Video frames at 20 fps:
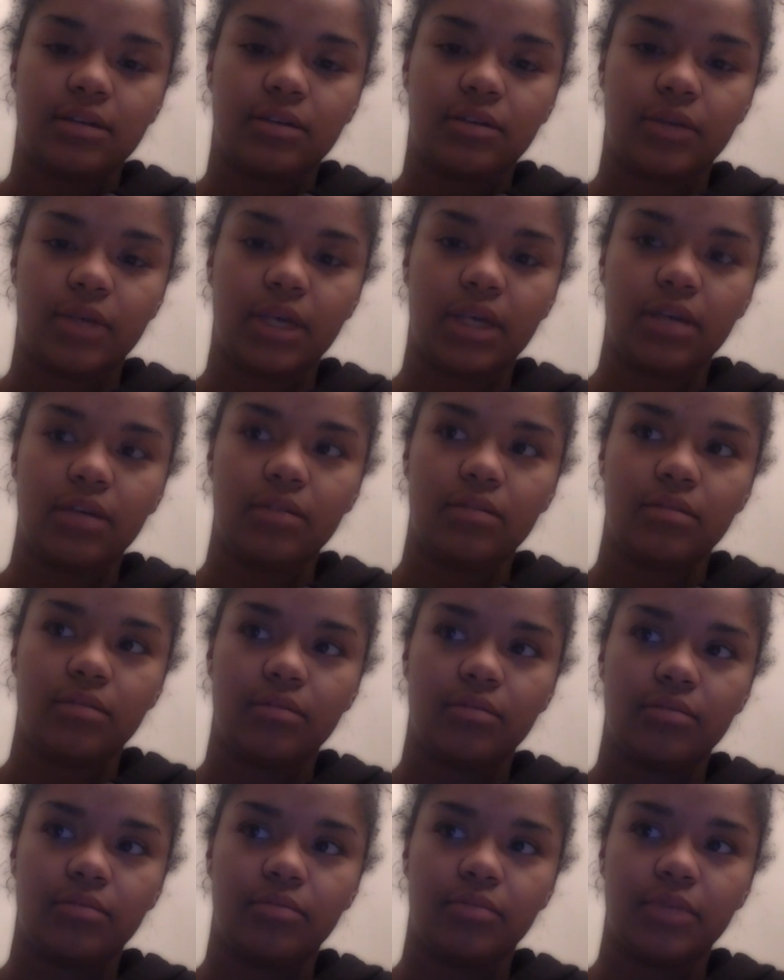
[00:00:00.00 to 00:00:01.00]
Okay?
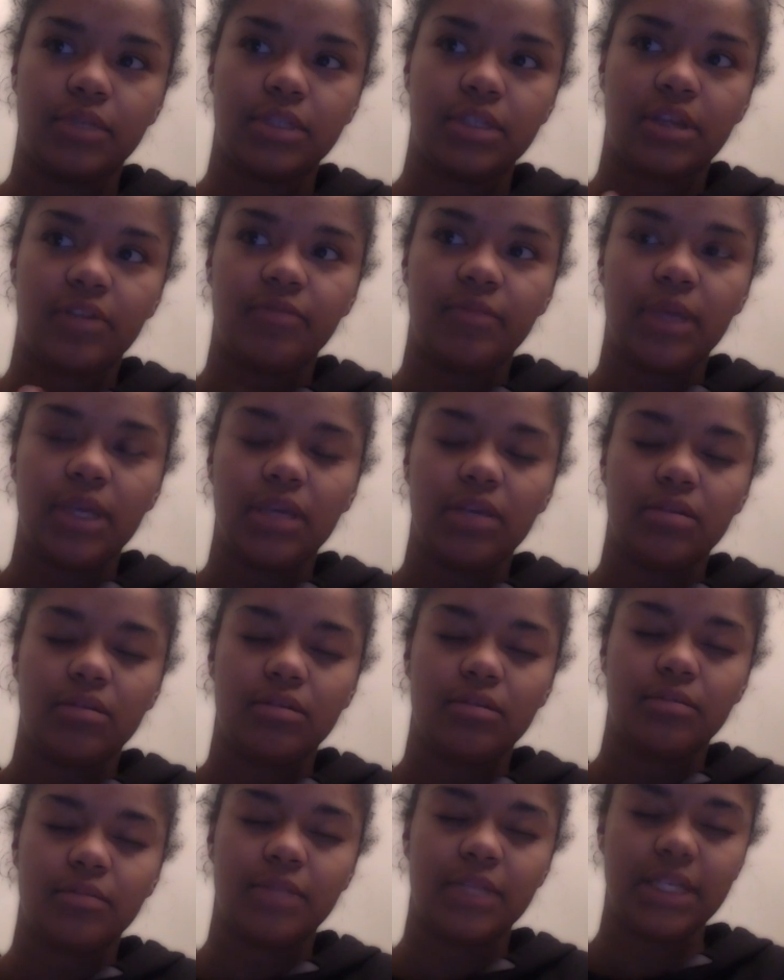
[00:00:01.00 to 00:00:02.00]
Please love me.
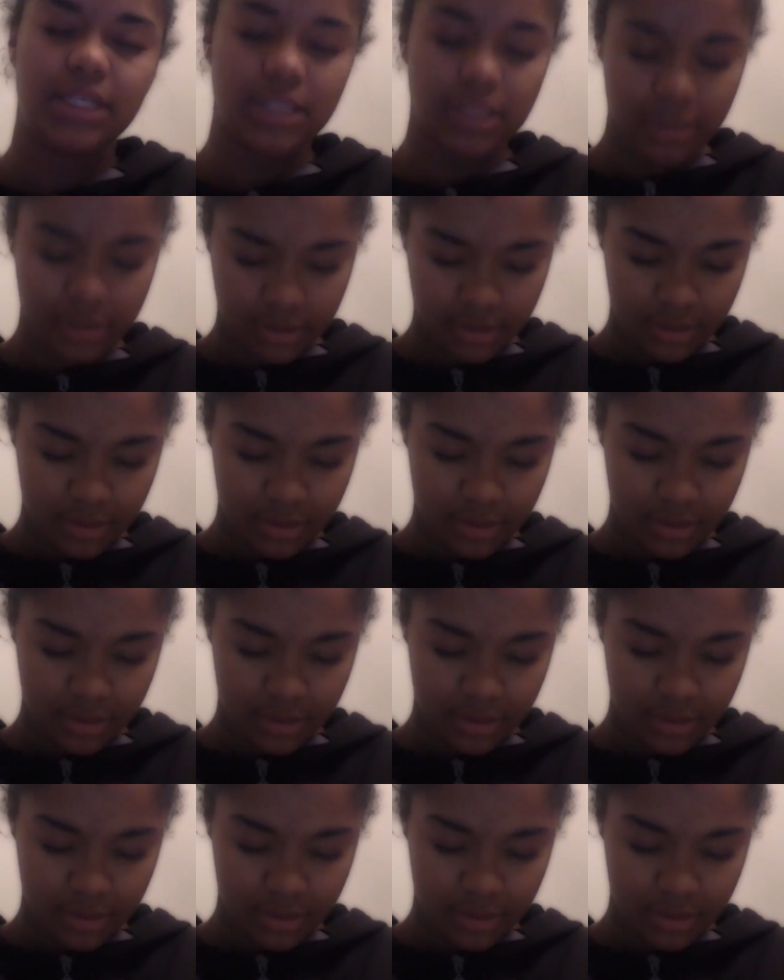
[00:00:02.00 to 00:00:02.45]
Please.